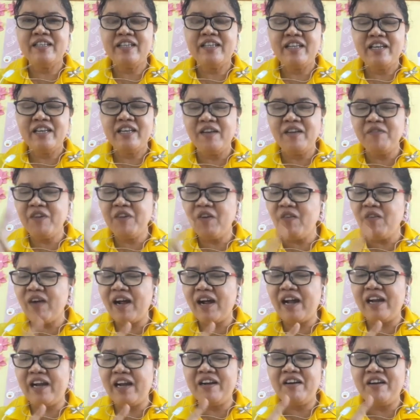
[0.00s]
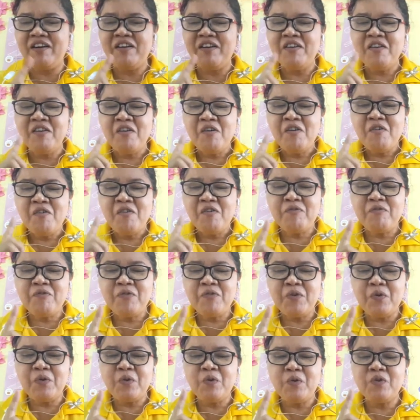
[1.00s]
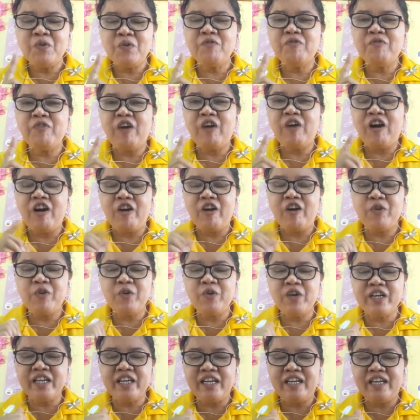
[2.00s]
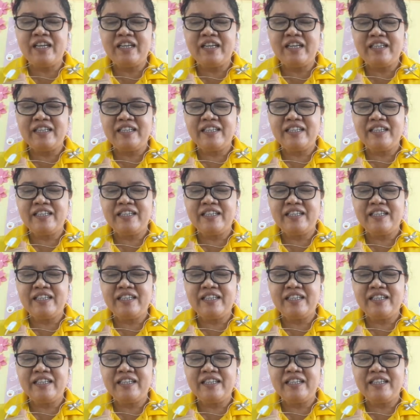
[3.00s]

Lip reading: Number 1, food for cooking